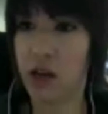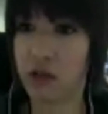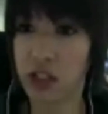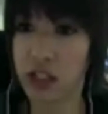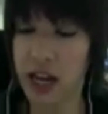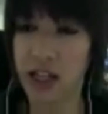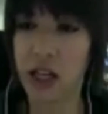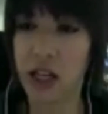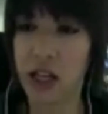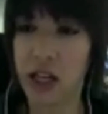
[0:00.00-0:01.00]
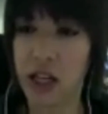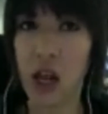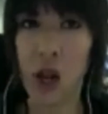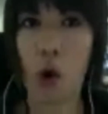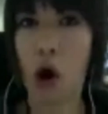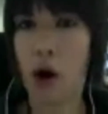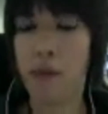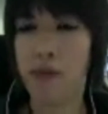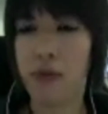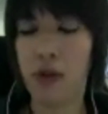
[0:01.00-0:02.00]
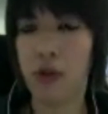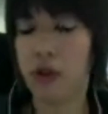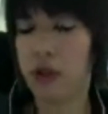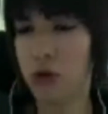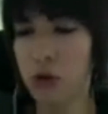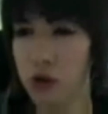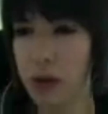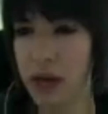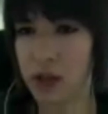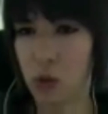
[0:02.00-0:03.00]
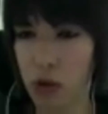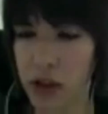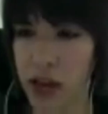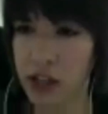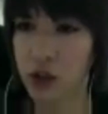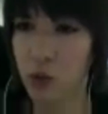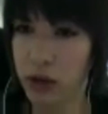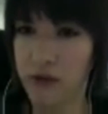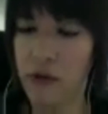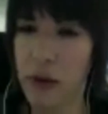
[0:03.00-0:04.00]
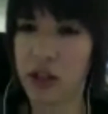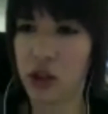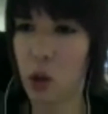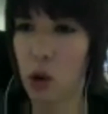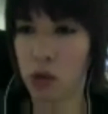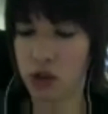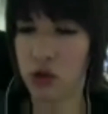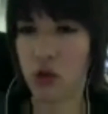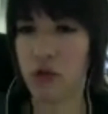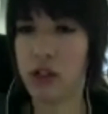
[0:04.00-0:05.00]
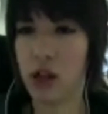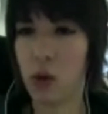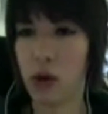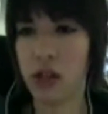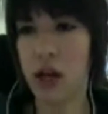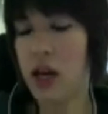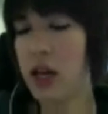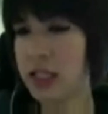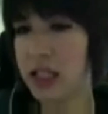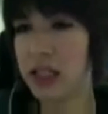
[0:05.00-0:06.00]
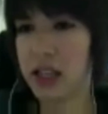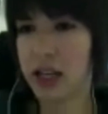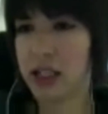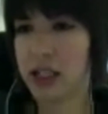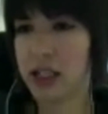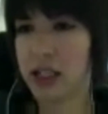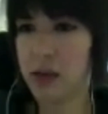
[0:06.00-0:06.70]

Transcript: understanding your user base and what information they want, what stories they want, is the exact same.